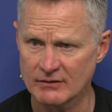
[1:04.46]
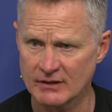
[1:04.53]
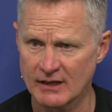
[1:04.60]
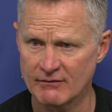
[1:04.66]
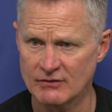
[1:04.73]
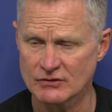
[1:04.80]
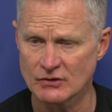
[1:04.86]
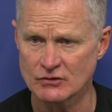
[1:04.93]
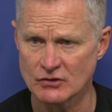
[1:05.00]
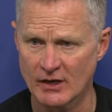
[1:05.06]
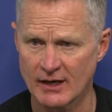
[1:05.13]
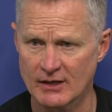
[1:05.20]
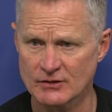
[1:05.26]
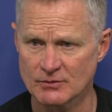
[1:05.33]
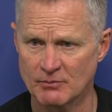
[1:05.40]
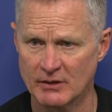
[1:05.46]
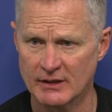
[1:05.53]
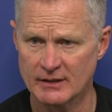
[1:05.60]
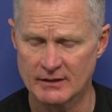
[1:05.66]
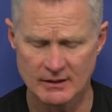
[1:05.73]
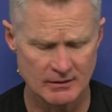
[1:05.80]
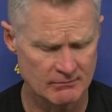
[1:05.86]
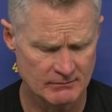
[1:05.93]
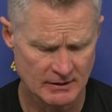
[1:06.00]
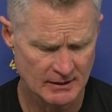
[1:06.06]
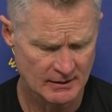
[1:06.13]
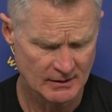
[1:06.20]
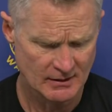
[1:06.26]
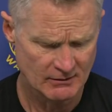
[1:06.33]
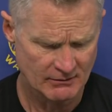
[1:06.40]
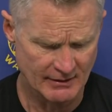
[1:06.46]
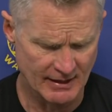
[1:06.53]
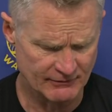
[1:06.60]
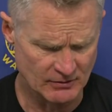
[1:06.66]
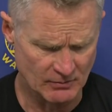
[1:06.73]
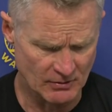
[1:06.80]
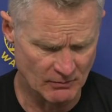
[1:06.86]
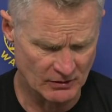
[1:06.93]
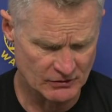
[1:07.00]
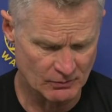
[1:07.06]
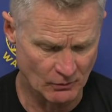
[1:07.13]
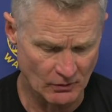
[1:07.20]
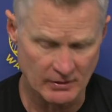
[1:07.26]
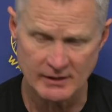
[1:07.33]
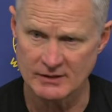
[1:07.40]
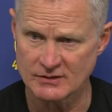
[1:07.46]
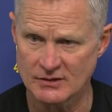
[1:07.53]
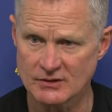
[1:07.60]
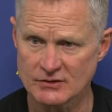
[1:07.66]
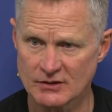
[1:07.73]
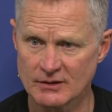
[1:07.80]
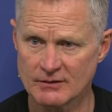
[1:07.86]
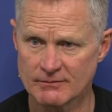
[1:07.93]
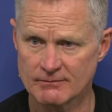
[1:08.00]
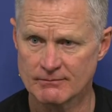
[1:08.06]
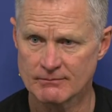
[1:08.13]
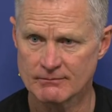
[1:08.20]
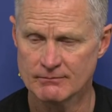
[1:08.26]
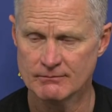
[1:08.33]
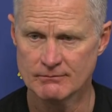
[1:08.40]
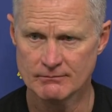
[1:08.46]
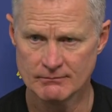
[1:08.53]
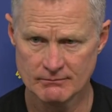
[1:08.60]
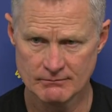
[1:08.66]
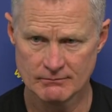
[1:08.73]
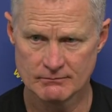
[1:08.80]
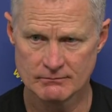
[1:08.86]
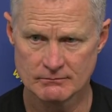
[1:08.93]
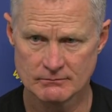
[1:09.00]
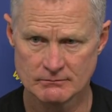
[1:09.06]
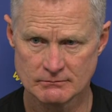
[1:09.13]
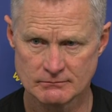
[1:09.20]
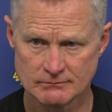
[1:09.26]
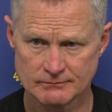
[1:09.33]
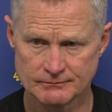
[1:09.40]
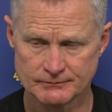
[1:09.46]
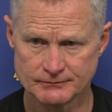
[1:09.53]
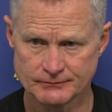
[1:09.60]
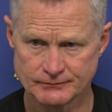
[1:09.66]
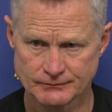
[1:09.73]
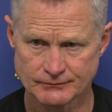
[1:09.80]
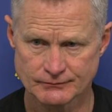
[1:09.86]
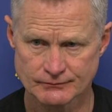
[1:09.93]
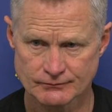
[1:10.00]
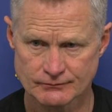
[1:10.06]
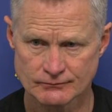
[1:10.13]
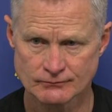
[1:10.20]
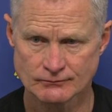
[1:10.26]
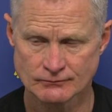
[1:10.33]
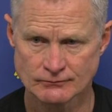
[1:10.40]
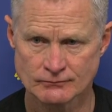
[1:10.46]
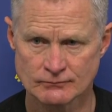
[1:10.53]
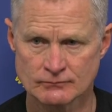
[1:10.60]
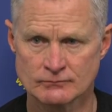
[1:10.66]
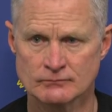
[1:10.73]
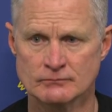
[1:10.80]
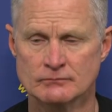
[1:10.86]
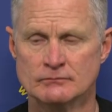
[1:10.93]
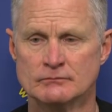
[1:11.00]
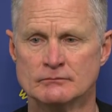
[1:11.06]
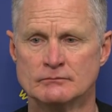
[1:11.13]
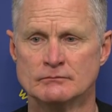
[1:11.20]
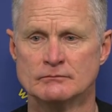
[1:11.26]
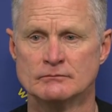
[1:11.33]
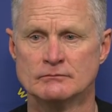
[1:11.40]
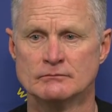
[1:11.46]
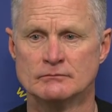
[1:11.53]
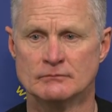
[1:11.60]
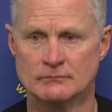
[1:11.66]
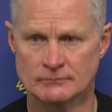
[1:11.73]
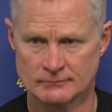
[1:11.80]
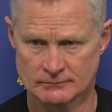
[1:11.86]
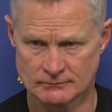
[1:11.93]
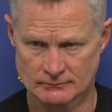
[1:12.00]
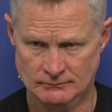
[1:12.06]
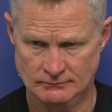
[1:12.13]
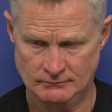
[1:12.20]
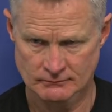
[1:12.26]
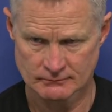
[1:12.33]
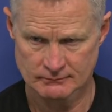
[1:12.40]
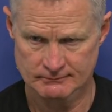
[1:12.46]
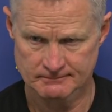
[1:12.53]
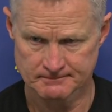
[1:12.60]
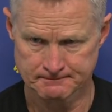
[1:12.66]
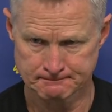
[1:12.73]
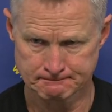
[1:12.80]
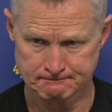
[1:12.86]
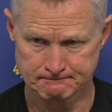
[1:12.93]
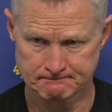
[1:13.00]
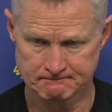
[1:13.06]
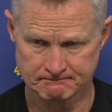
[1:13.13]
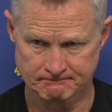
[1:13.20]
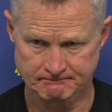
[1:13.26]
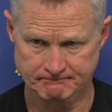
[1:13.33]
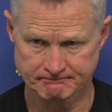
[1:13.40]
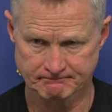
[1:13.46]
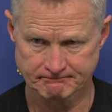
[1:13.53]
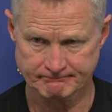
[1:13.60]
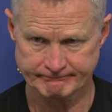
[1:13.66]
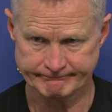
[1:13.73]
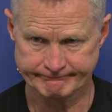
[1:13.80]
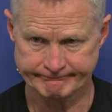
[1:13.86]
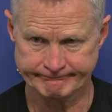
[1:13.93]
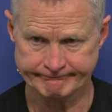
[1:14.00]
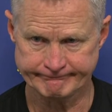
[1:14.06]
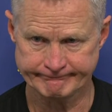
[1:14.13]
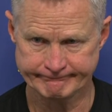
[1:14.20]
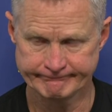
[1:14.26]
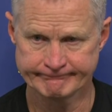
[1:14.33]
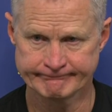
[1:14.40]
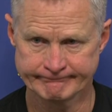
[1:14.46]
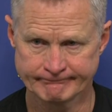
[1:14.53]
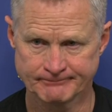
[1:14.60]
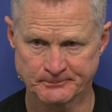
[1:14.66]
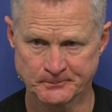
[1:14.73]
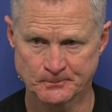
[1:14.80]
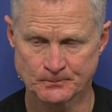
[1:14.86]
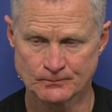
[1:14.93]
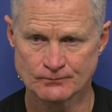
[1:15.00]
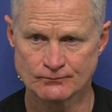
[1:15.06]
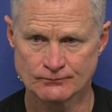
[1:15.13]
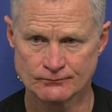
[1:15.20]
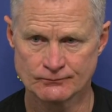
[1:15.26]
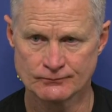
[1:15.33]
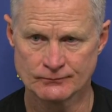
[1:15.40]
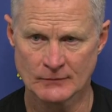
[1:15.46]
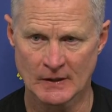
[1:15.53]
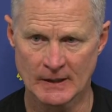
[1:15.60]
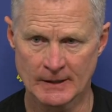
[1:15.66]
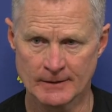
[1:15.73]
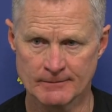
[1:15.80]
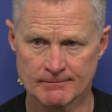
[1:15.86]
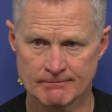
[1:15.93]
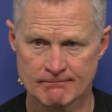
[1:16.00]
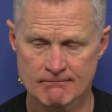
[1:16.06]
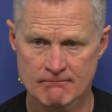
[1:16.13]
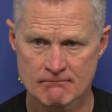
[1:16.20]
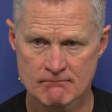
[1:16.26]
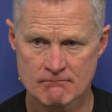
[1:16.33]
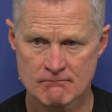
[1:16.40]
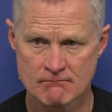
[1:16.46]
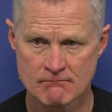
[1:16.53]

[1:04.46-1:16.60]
and gave us a chance, but um, we have to be much more consistent. And then with Chris's ejection, I mean, from your vantage point, from your understanding, what Chris said, what Scott said, I mean, I know you also got a technical on that play. Yeah. What